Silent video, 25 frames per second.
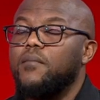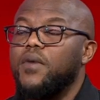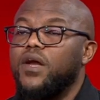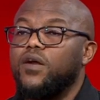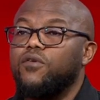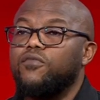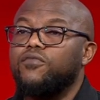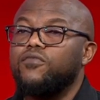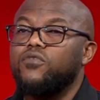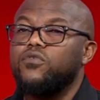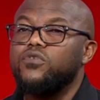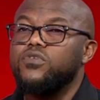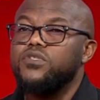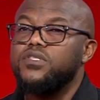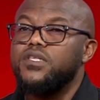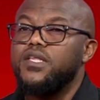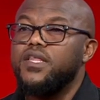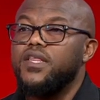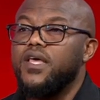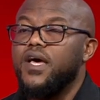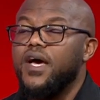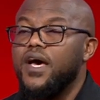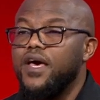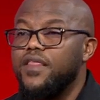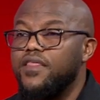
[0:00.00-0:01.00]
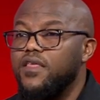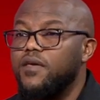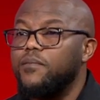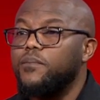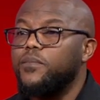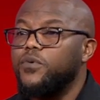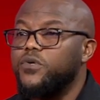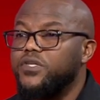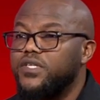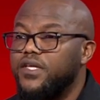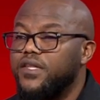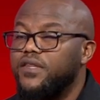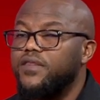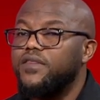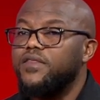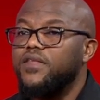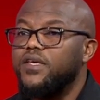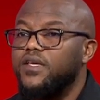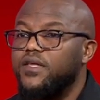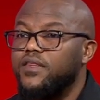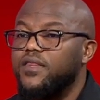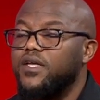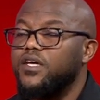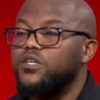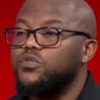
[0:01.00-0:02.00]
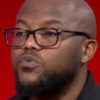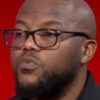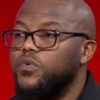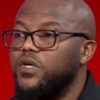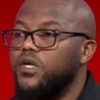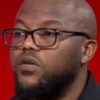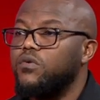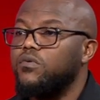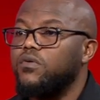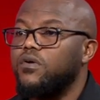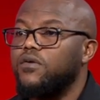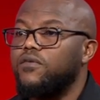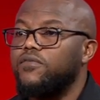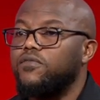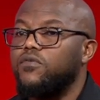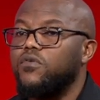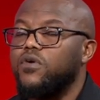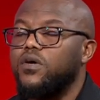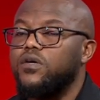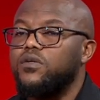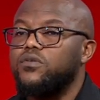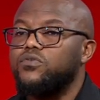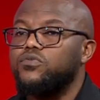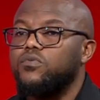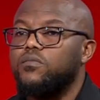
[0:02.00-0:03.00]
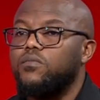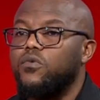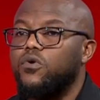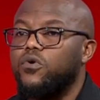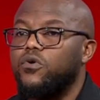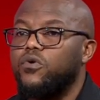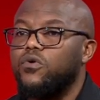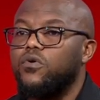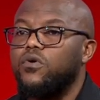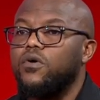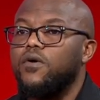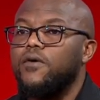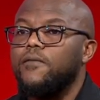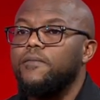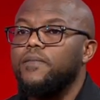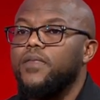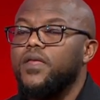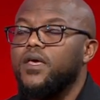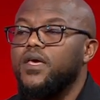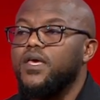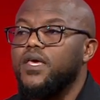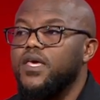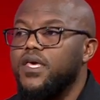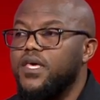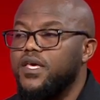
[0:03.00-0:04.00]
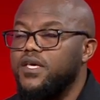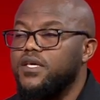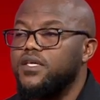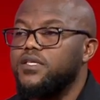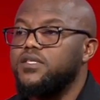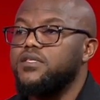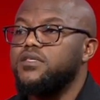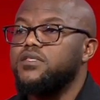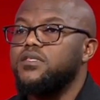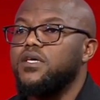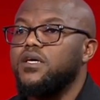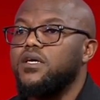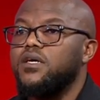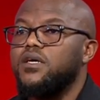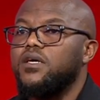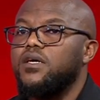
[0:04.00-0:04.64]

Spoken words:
But of course, the other important thing that we look for tomorrow is